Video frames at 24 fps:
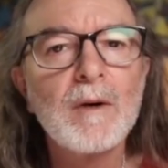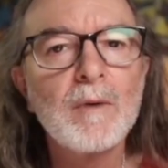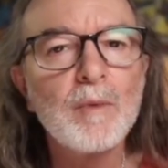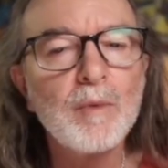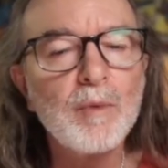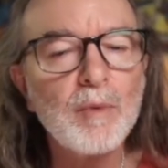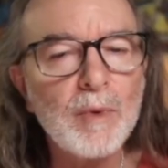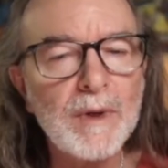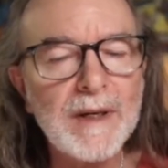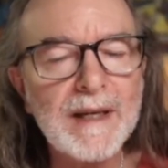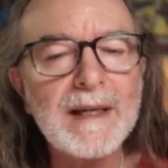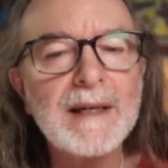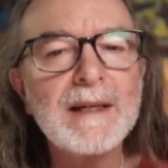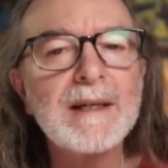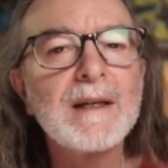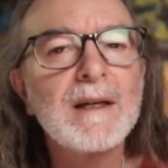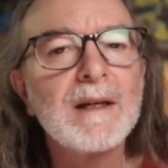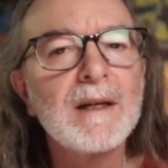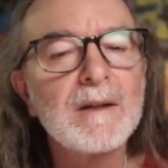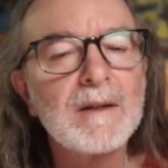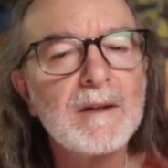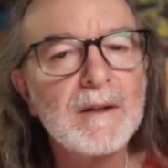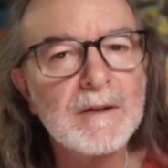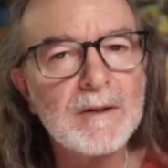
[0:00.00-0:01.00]
read
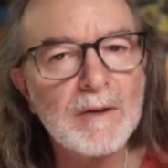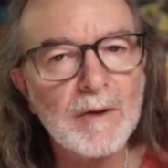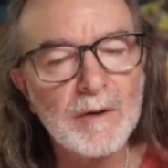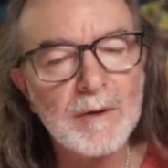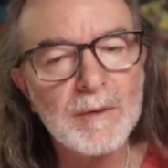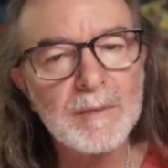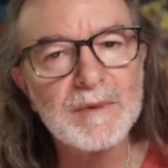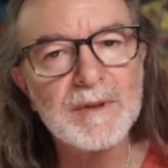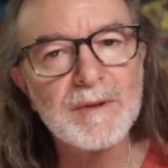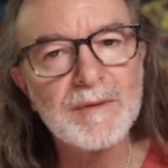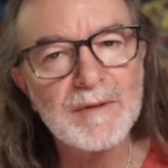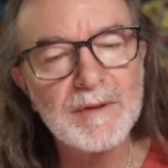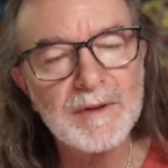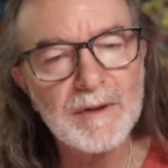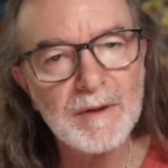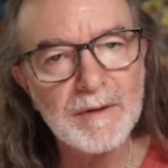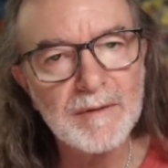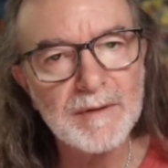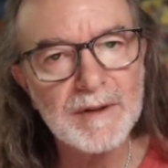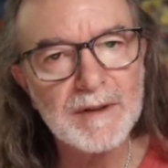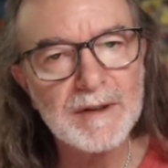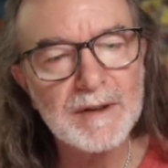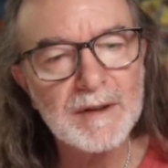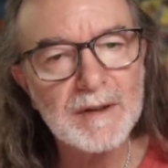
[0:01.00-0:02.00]
the terms of
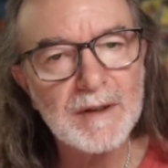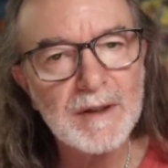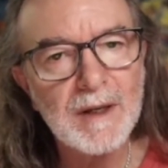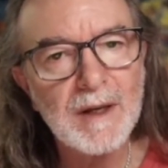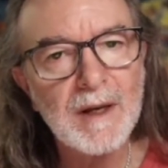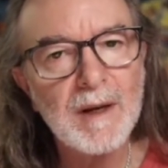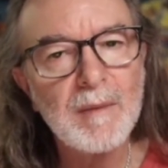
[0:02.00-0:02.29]
service.